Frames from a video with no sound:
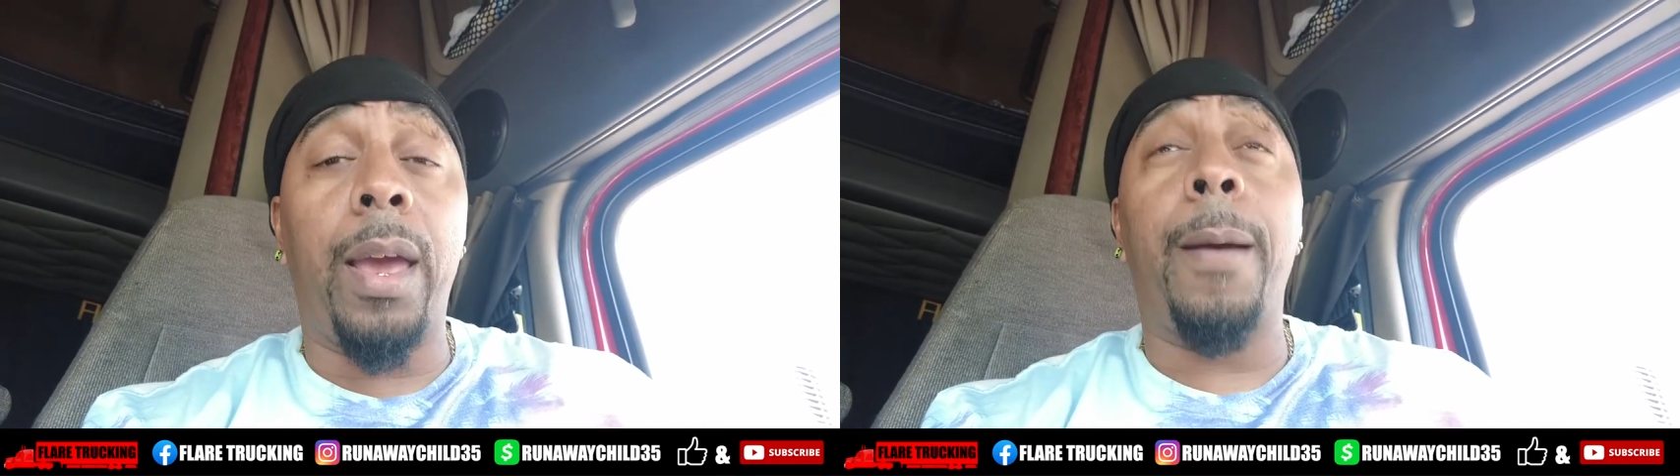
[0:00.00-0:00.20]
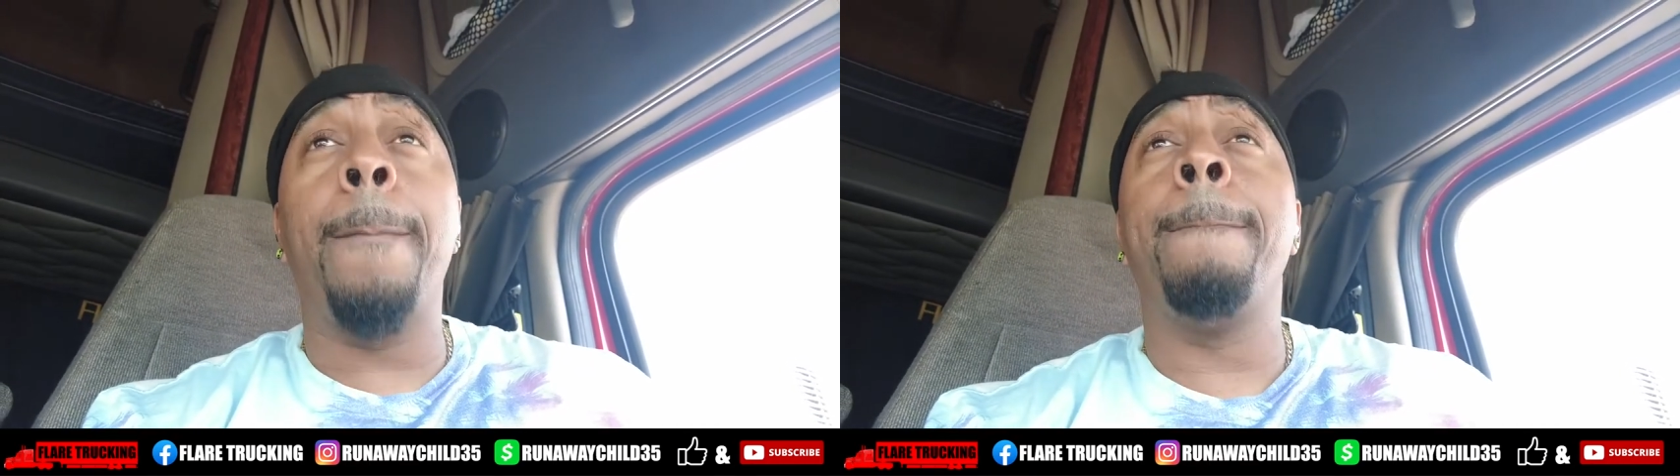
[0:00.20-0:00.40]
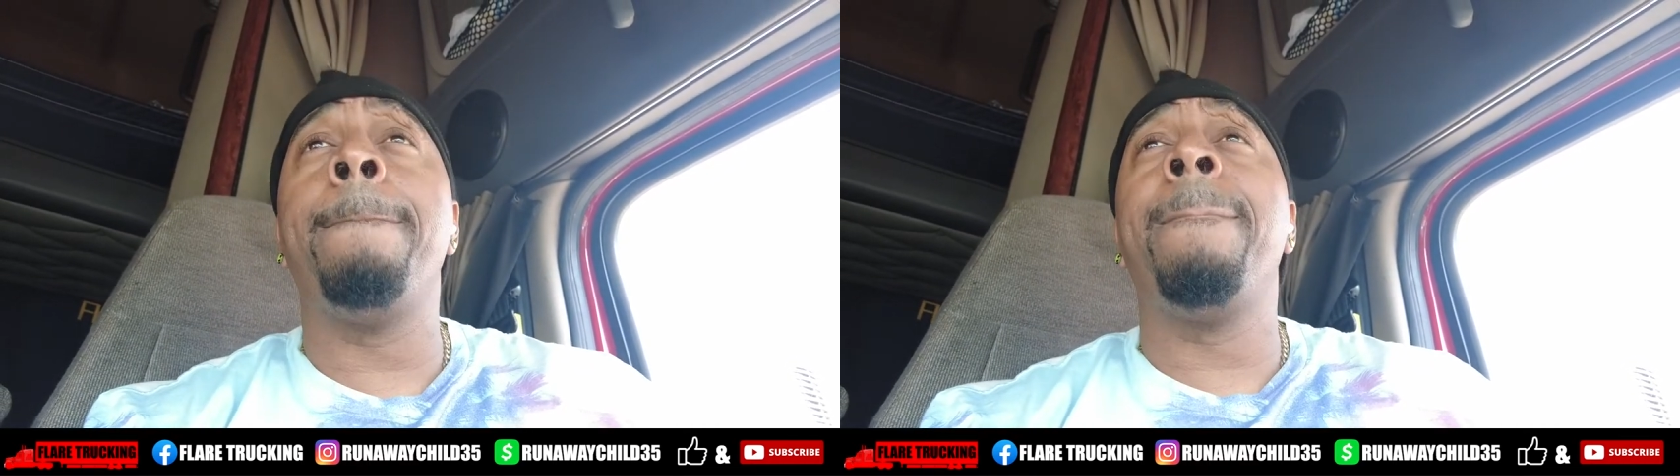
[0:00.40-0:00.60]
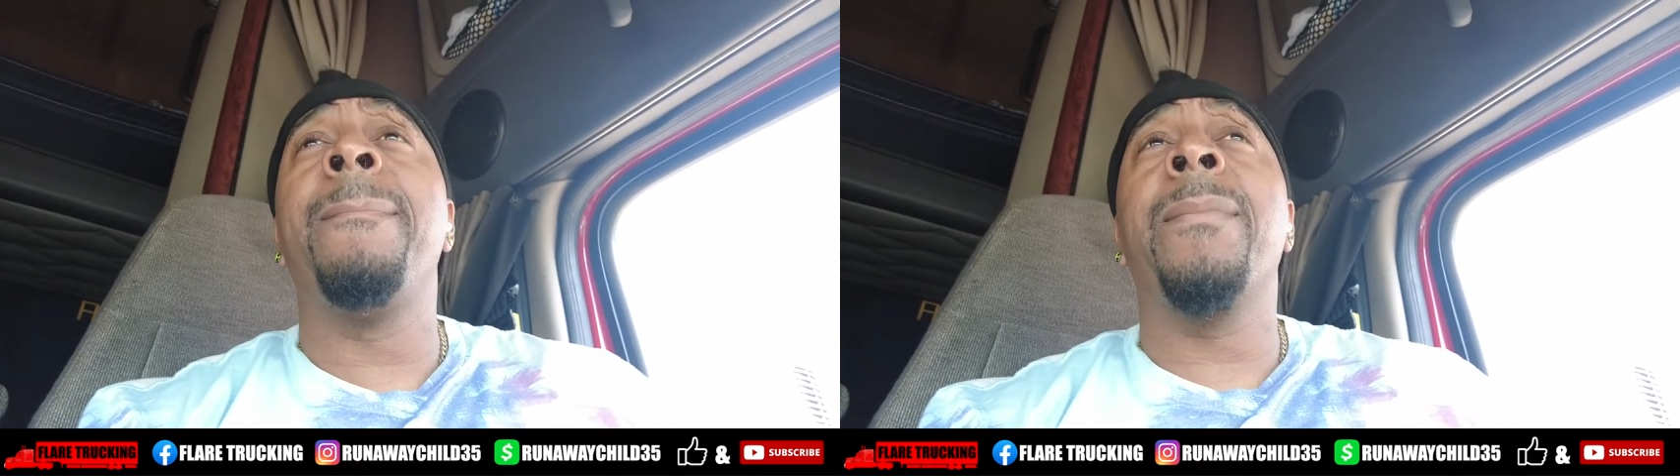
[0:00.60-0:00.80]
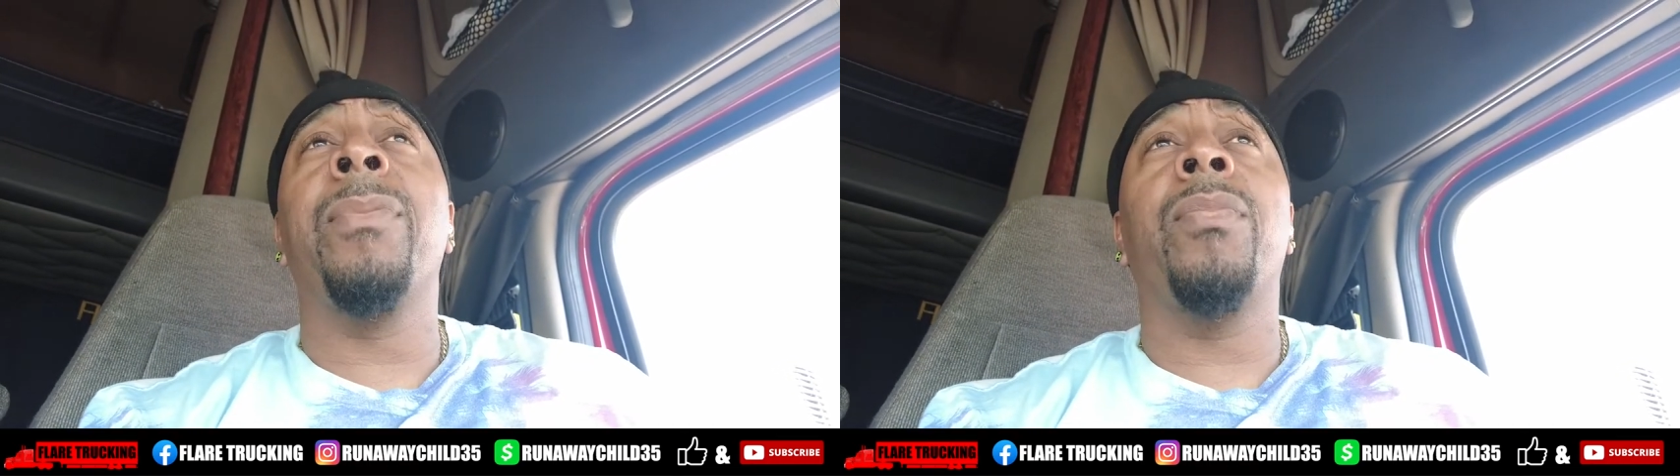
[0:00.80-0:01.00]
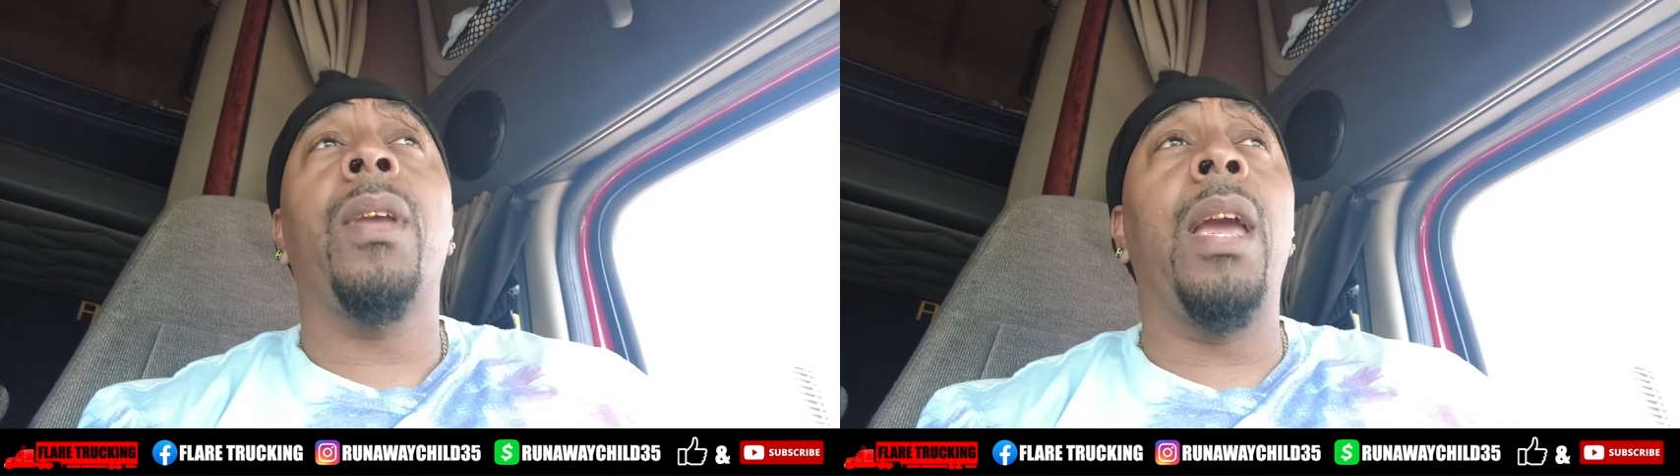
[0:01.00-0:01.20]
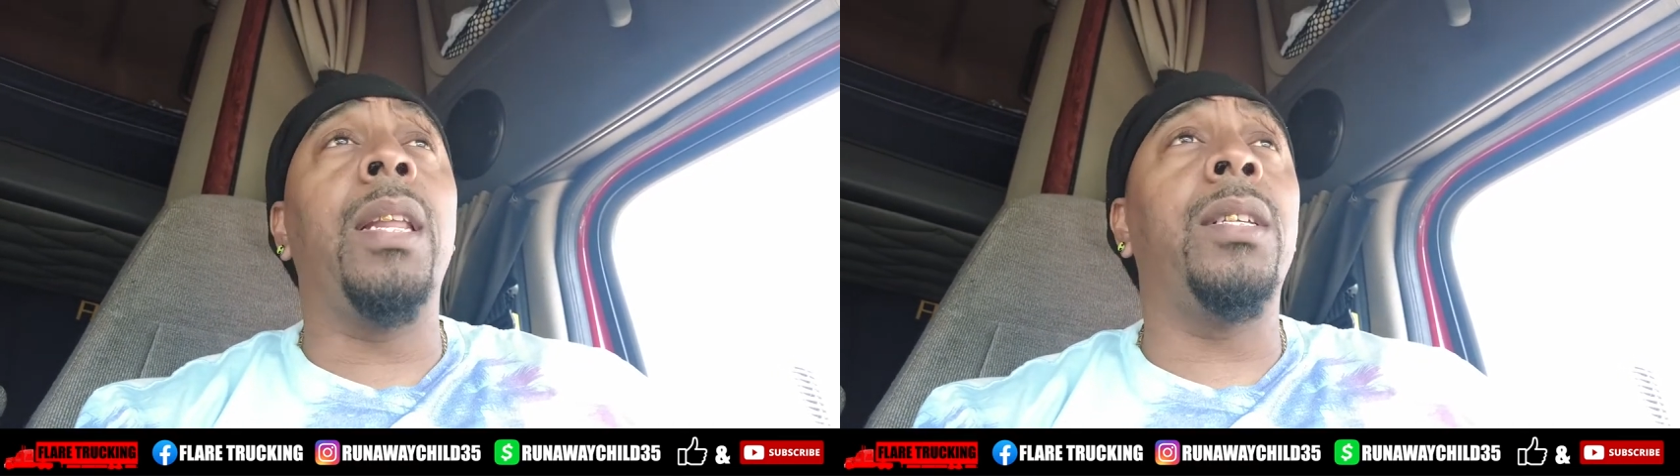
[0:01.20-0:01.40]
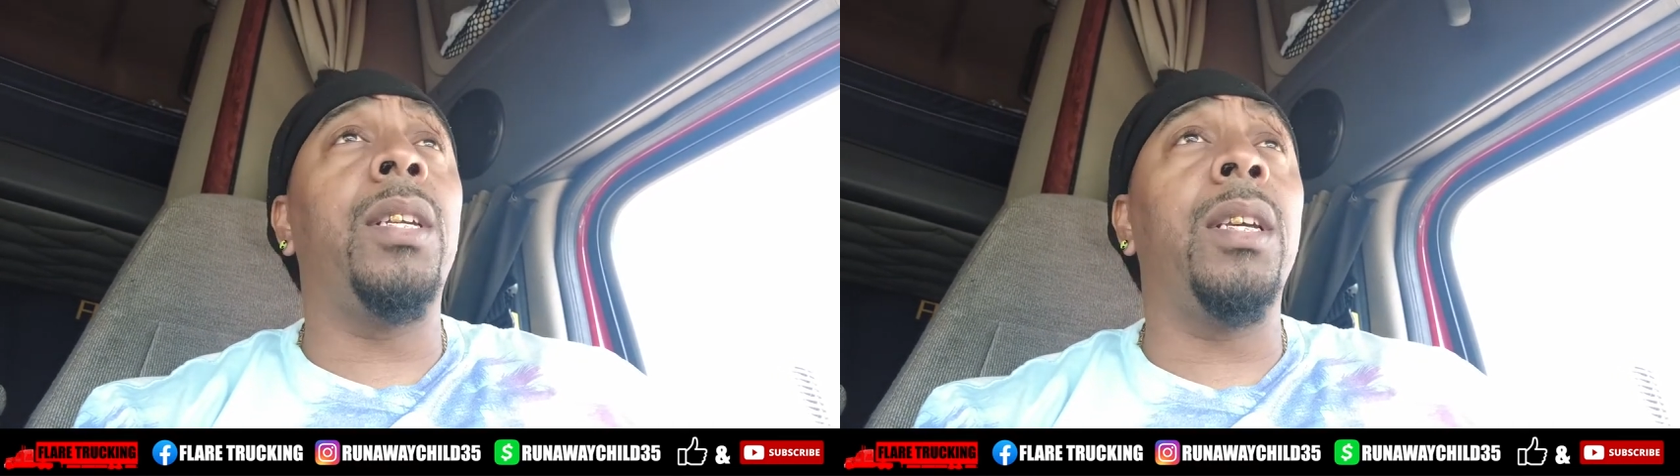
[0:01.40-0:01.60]
it.
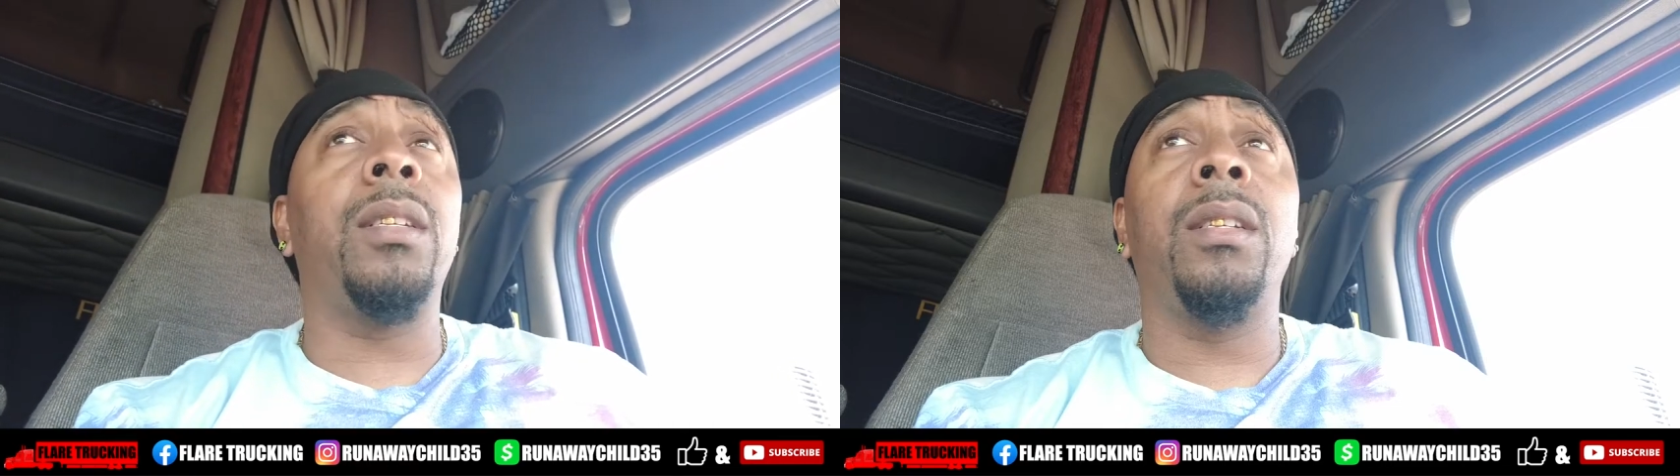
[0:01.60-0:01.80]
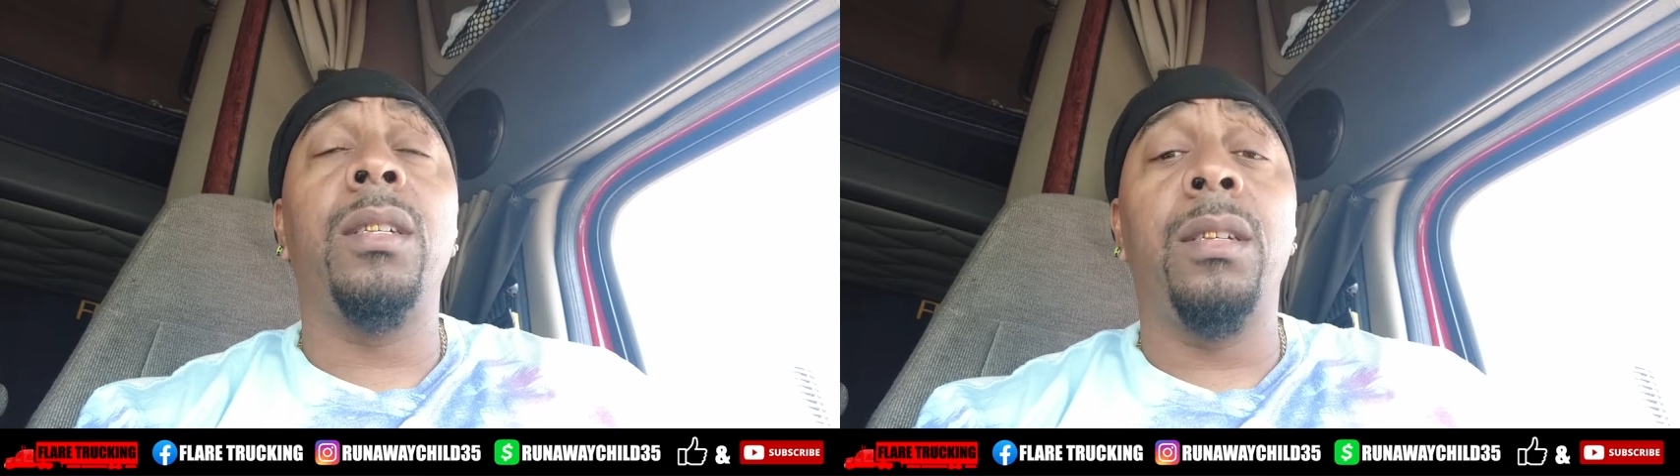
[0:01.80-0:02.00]
And it's just